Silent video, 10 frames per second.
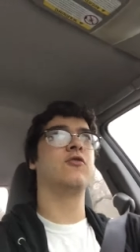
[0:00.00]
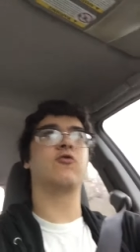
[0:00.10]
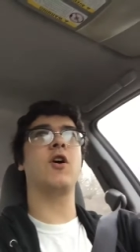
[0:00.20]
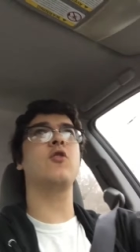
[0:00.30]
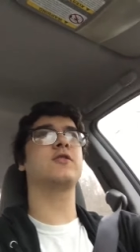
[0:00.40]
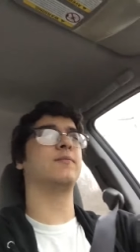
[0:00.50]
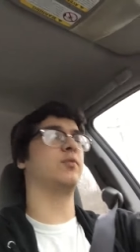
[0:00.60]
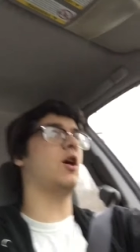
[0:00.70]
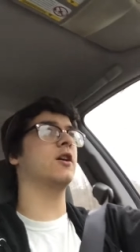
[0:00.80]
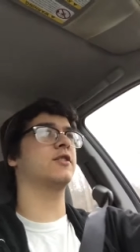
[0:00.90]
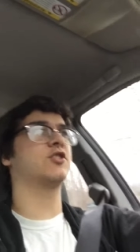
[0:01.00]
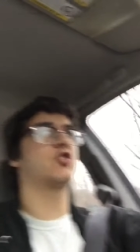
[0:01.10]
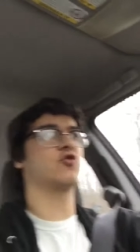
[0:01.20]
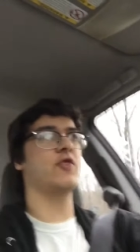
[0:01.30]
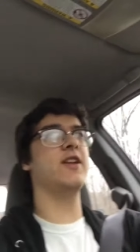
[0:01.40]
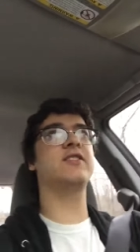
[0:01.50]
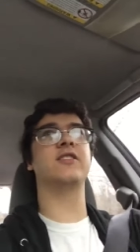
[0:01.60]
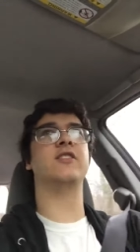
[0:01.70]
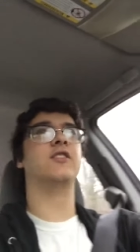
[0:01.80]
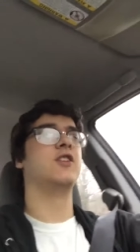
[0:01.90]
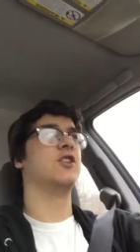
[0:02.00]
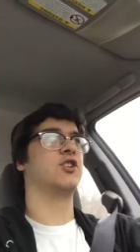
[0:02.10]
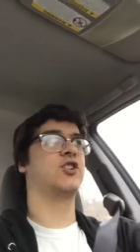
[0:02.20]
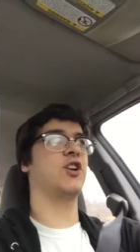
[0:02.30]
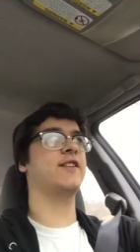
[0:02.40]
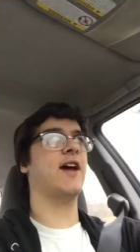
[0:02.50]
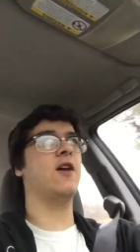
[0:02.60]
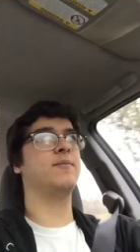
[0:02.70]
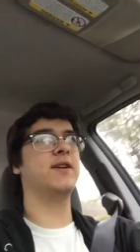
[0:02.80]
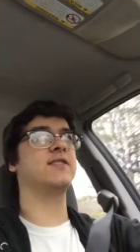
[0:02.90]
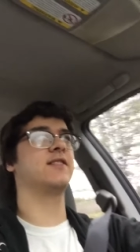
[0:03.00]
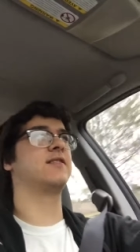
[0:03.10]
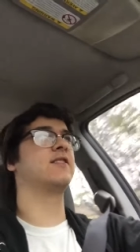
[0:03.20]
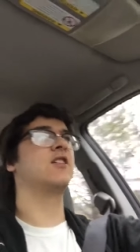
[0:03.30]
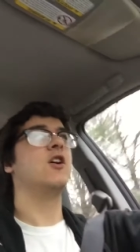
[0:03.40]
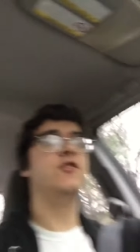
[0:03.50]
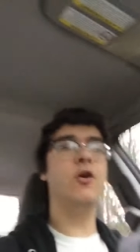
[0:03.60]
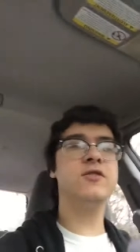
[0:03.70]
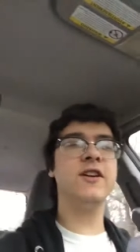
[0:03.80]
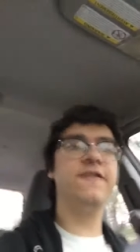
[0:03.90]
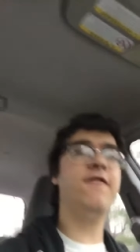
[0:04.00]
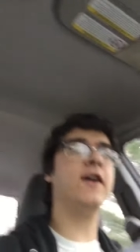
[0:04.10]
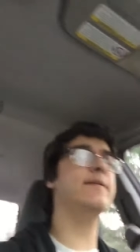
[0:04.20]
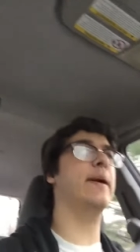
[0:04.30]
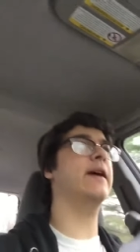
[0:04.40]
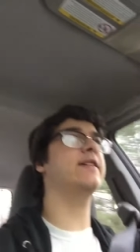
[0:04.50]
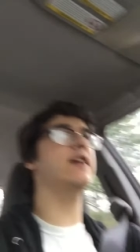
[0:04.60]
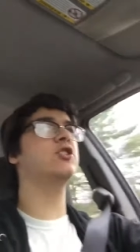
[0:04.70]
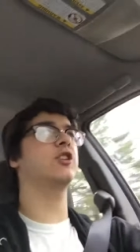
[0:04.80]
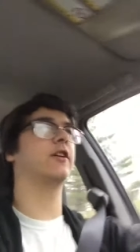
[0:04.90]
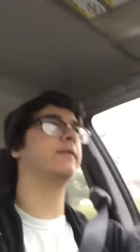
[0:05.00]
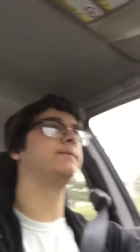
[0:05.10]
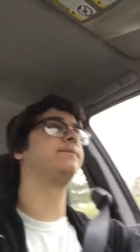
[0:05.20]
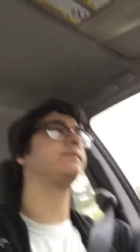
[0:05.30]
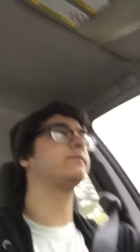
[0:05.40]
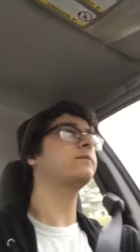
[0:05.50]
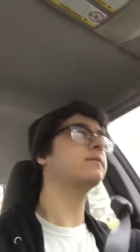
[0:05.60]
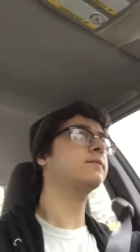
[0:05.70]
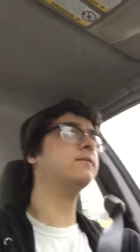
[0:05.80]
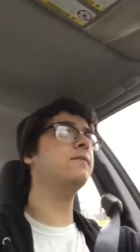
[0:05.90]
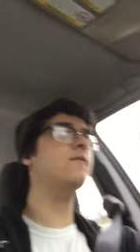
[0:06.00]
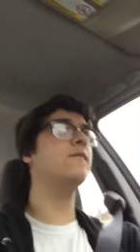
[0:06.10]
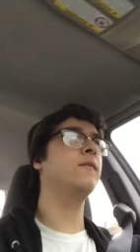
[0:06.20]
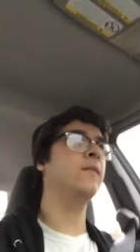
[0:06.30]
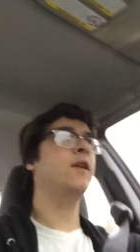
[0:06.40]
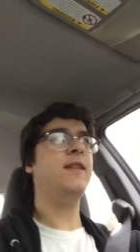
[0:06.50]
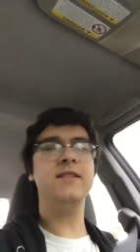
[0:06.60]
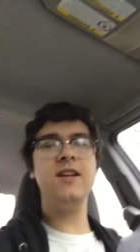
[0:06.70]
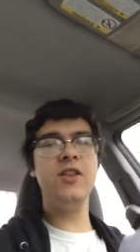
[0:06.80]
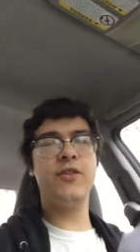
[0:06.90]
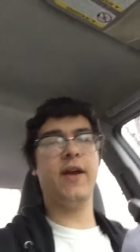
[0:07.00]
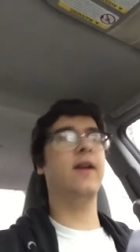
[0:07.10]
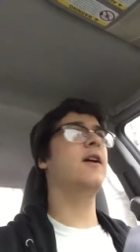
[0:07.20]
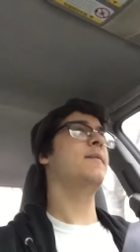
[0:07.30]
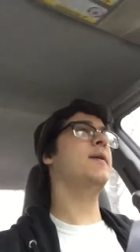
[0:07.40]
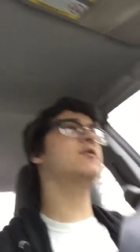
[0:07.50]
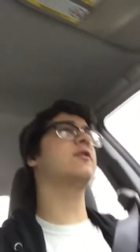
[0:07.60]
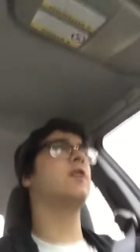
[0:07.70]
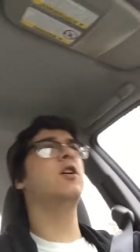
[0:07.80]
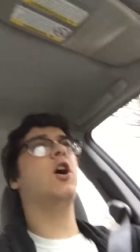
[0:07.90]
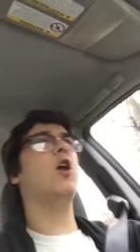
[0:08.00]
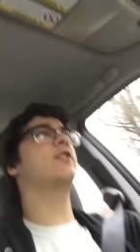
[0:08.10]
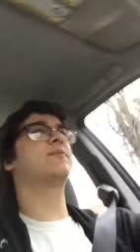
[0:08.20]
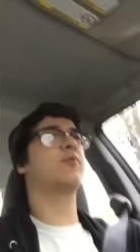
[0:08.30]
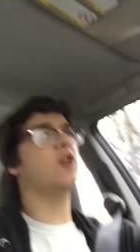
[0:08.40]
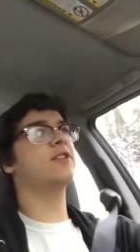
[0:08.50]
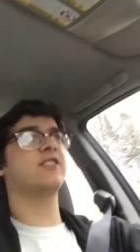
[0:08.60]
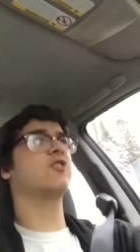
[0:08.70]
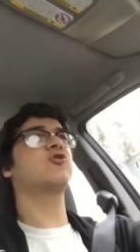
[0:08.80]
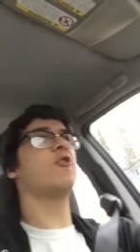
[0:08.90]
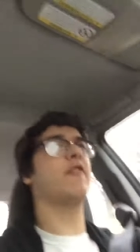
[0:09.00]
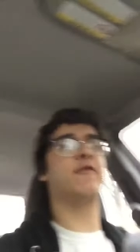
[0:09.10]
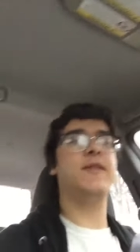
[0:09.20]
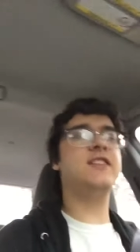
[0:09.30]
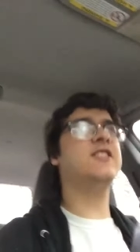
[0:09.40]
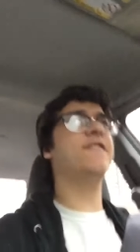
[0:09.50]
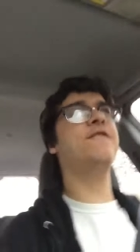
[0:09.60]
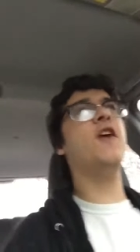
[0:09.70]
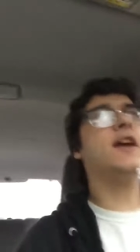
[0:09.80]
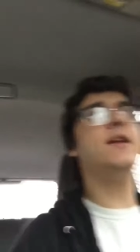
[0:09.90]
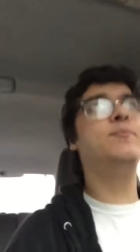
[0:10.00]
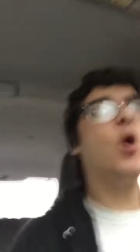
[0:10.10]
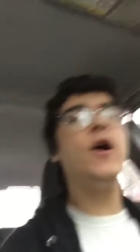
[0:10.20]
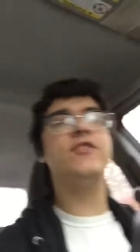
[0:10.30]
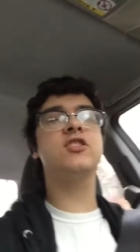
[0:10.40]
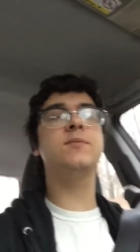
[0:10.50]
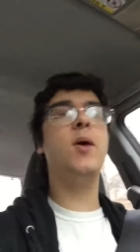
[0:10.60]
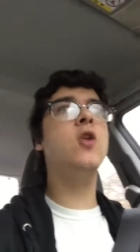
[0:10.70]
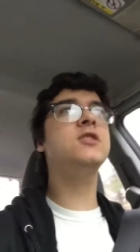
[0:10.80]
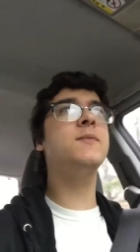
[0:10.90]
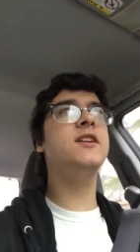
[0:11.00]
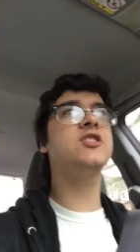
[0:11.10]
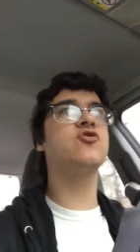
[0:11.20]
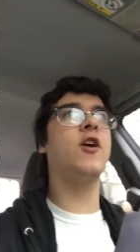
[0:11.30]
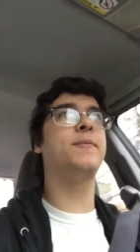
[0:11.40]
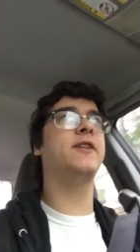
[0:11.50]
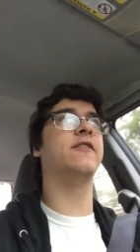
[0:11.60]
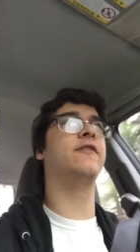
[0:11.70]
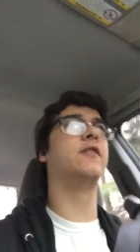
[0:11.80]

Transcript: roads and block the streets and shut down businesses, no one's gonna fucking pay attention. That's another thing. People say, oh, these protests are disruptive. That's the fucking point. They're supposed to be disruptive.